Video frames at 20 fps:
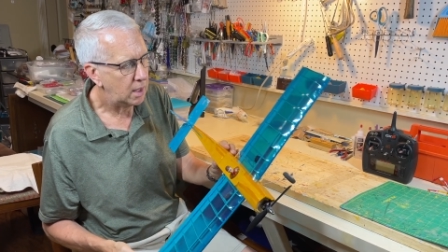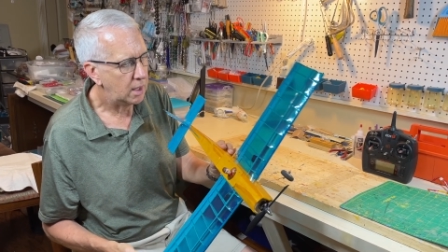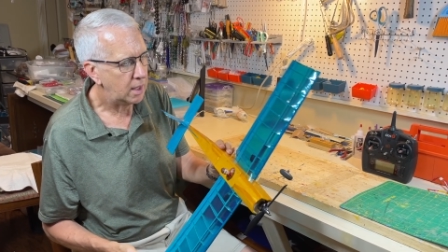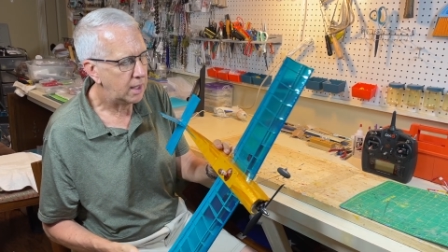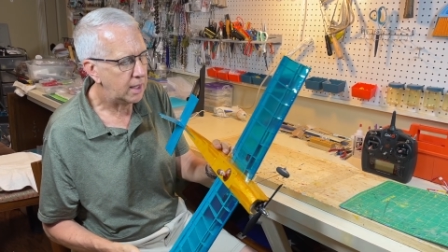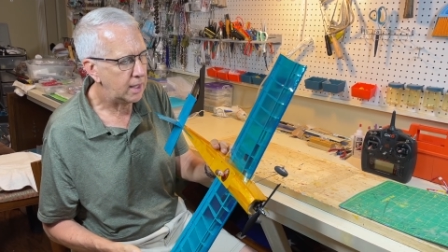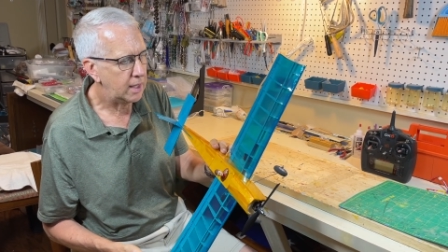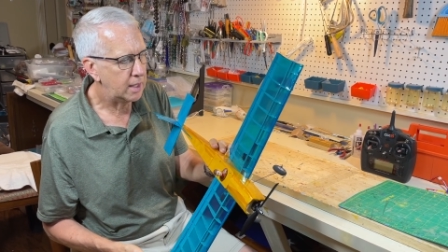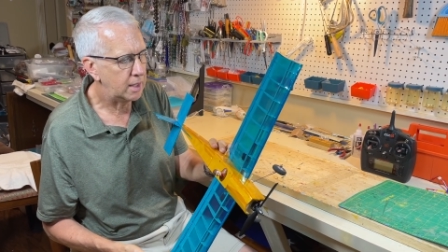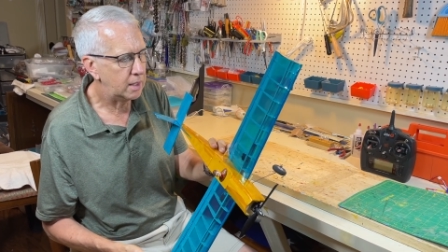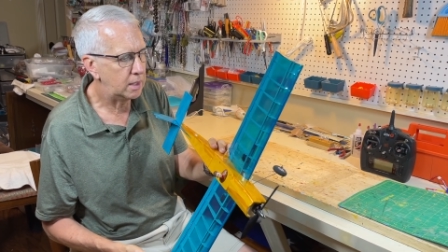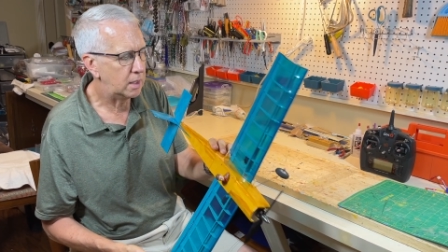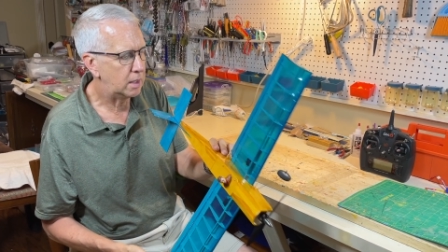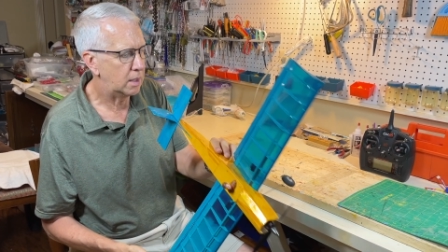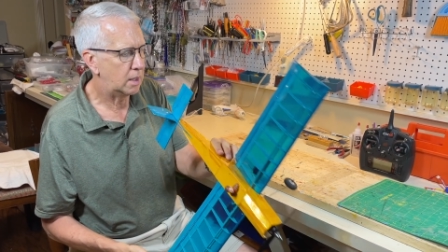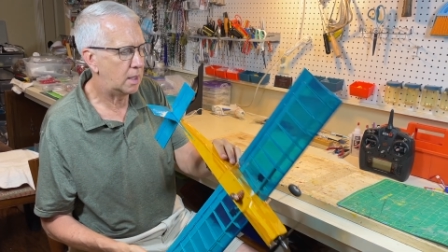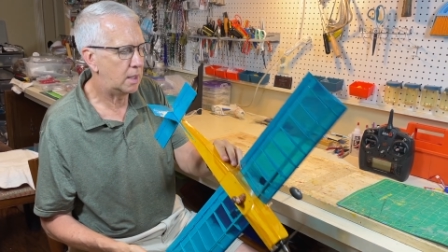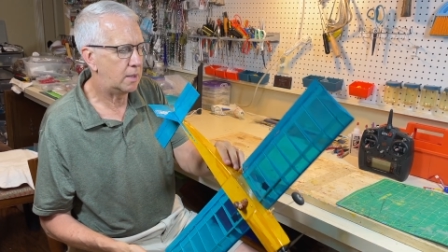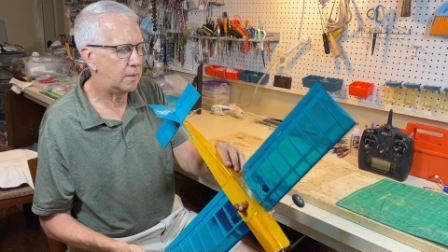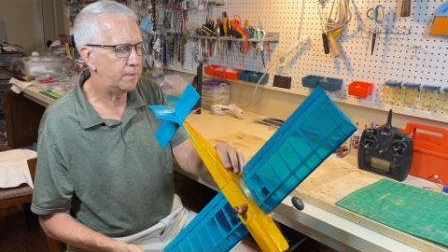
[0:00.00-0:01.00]
and
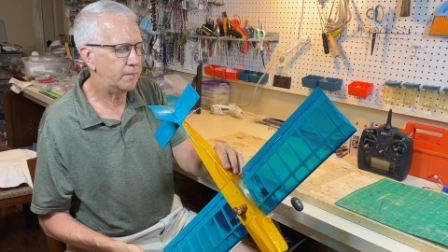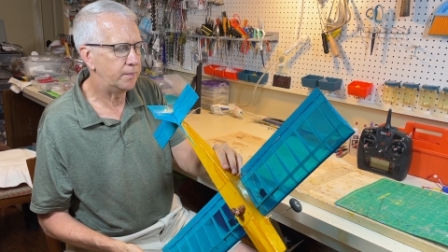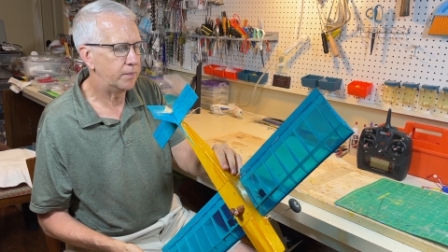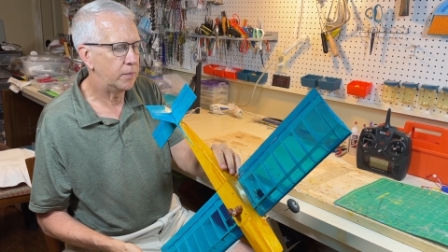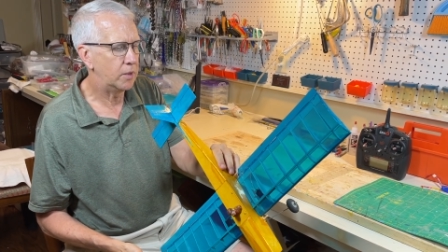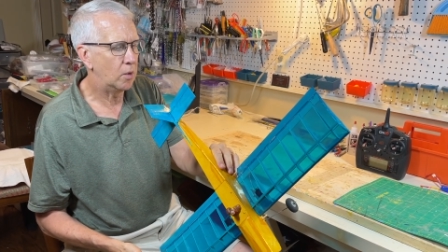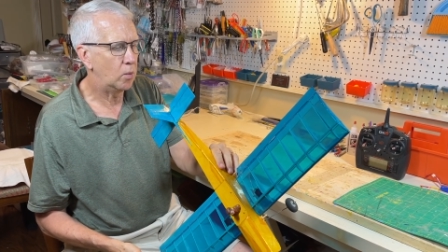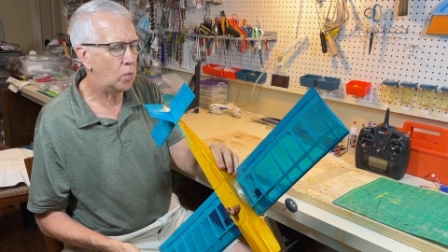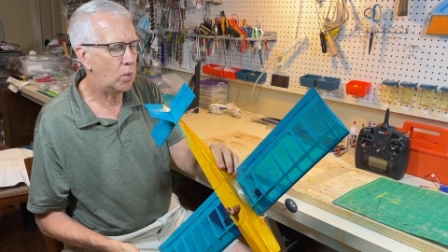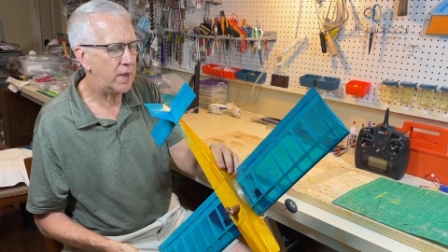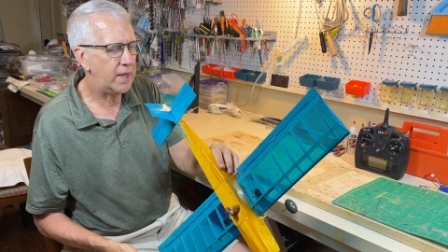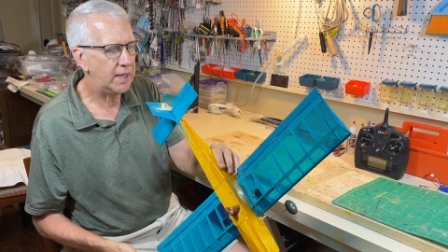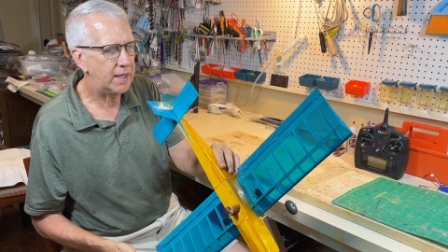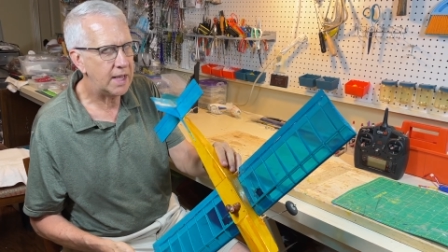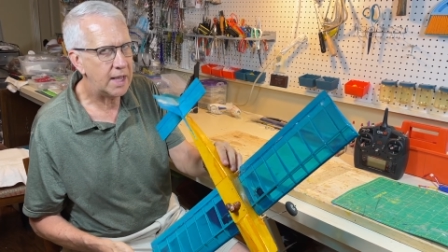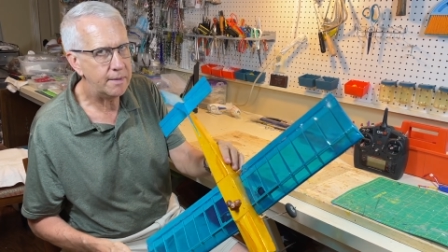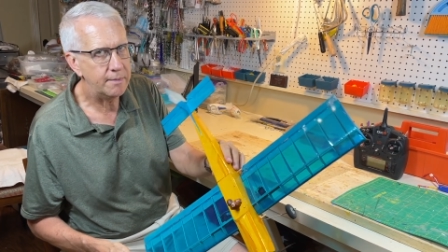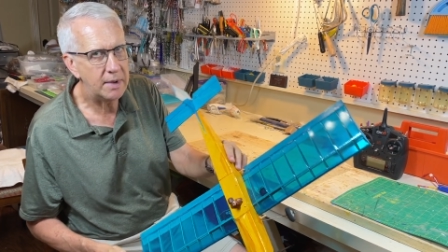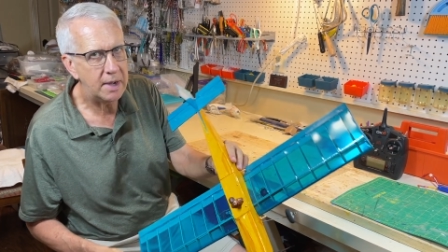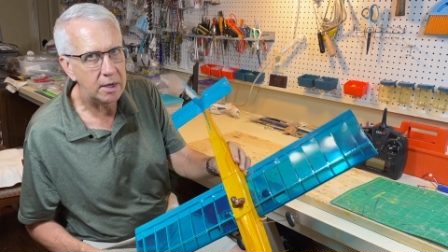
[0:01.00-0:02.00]
um, the weight
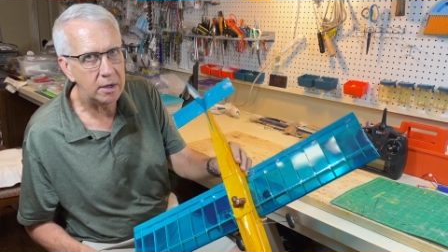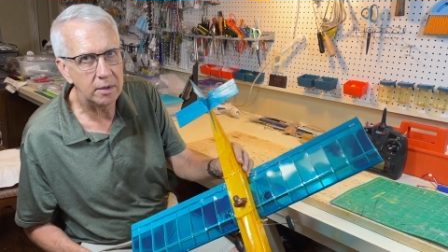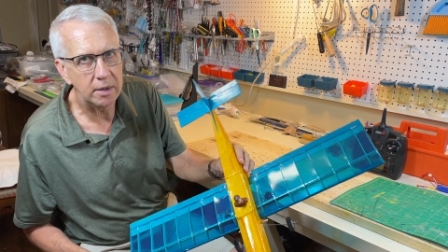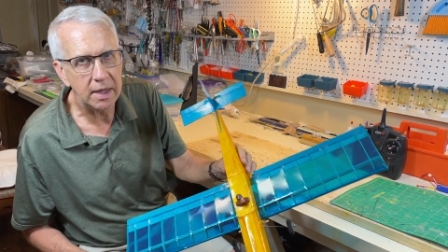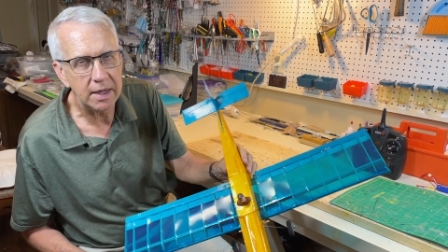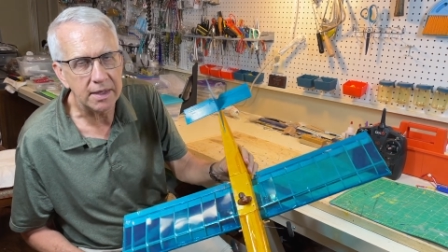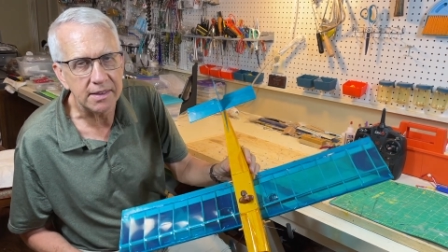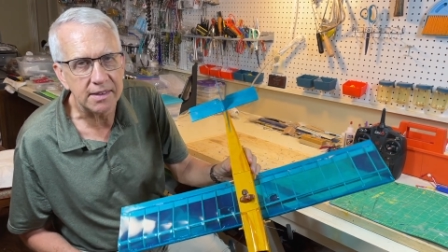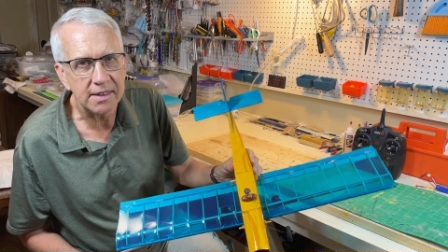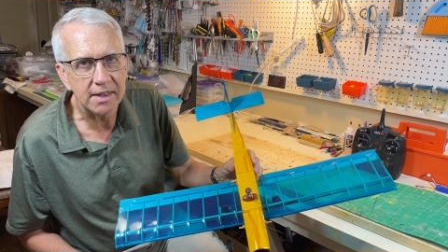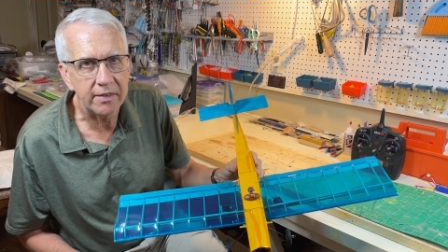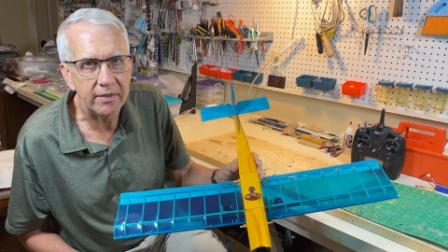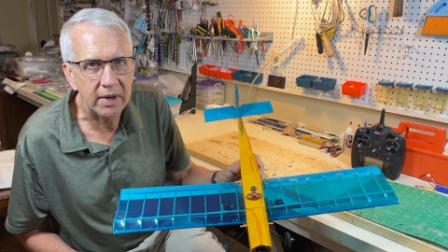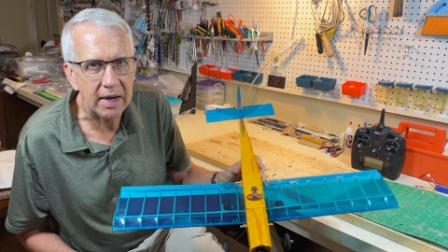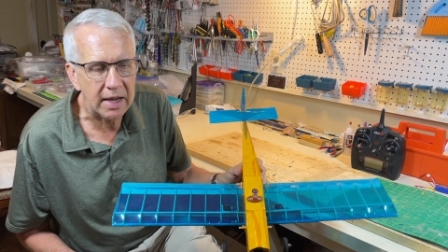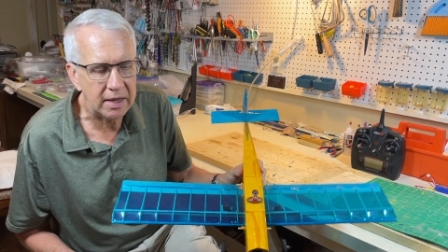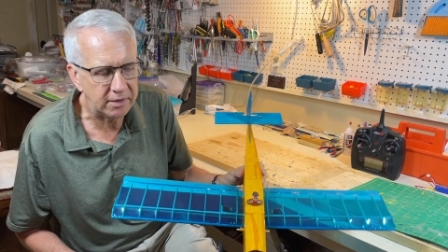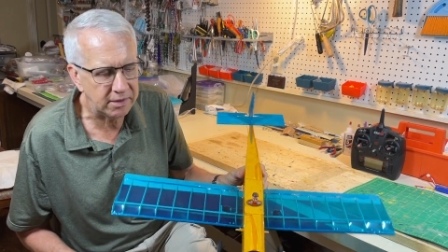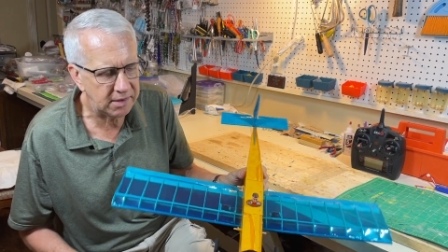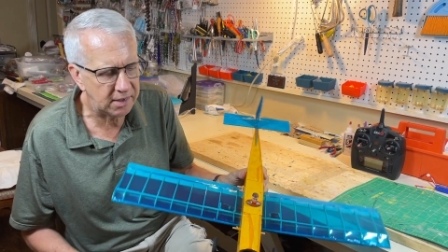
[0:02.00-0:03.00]
came out at 7
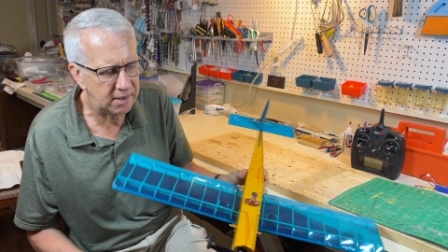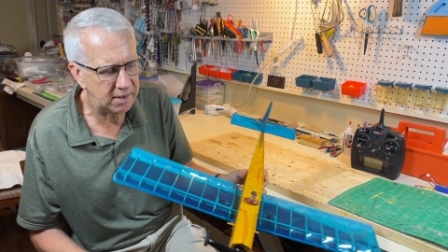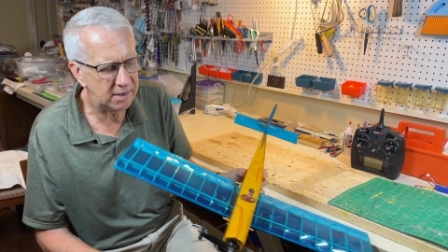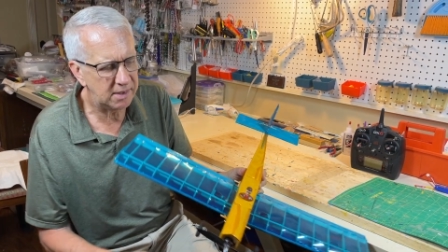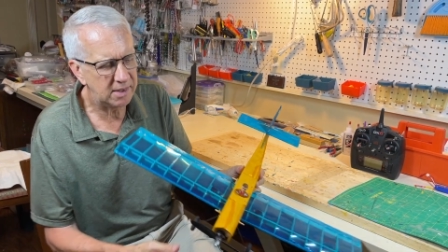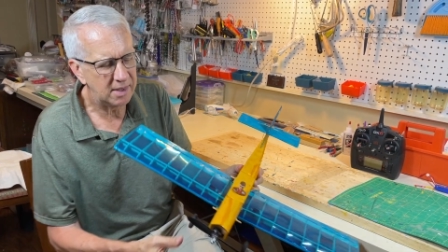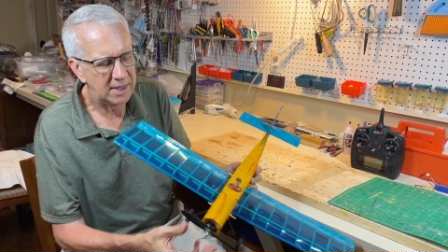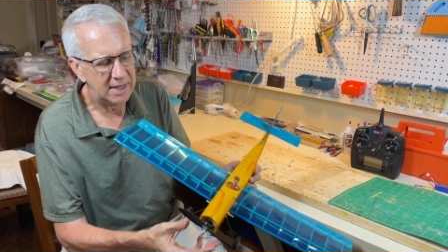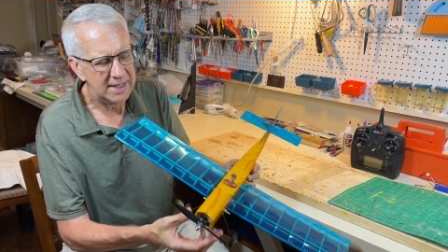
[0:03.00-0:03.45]
ounces.